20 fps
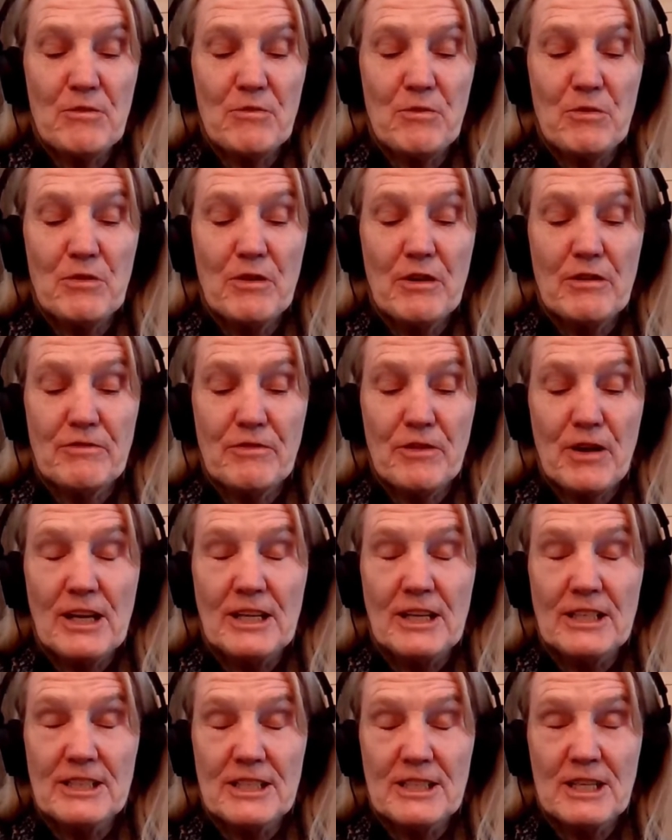through a
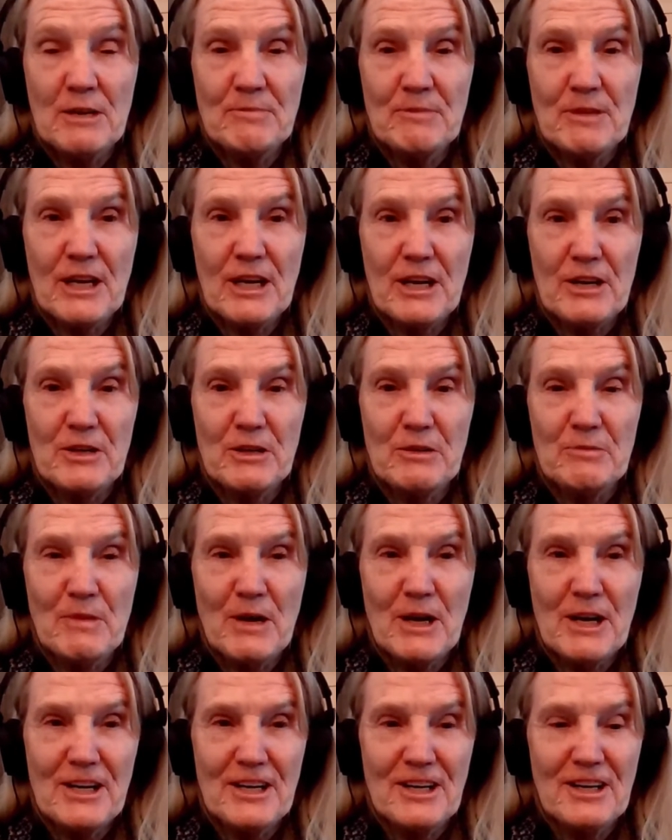friend named Carol
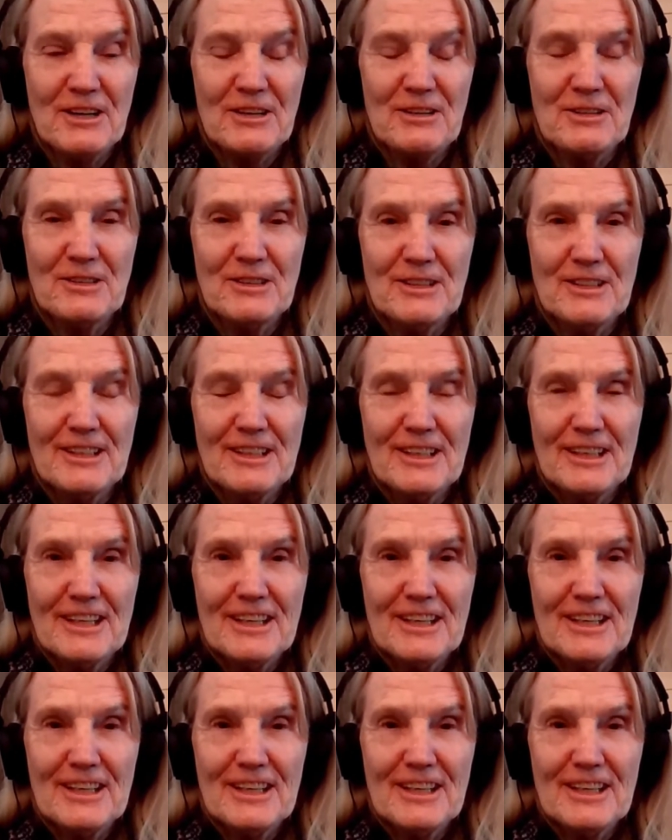Marno,